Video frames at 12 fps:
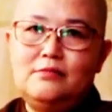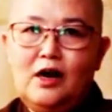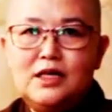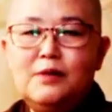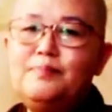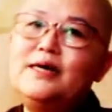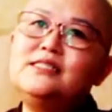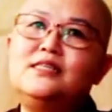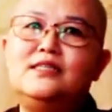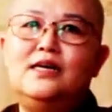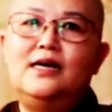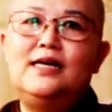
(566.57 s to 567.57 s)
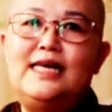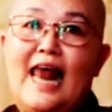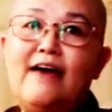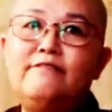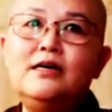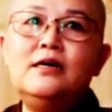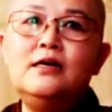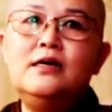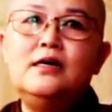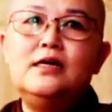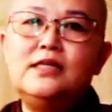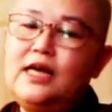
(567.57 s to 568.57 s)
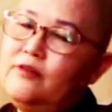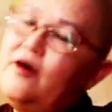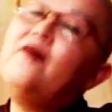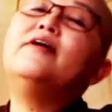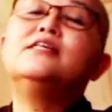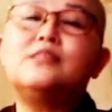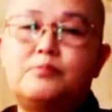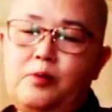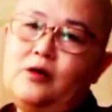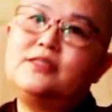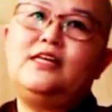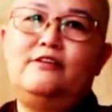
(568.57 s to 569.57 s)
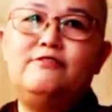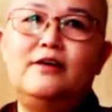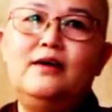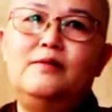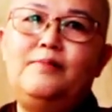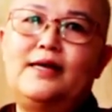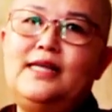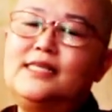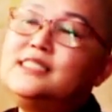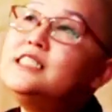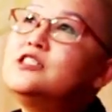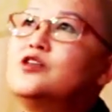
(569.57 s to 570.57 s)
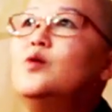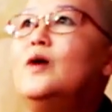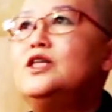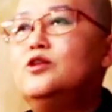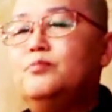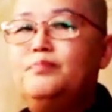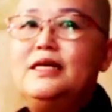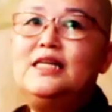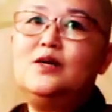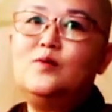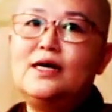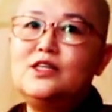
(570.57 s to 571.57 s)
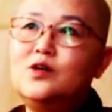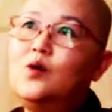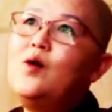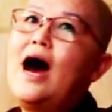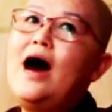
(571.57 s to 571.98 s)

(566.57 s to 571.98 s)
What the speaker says: on a personal level, they're very supportive. But they just don't want to be the one go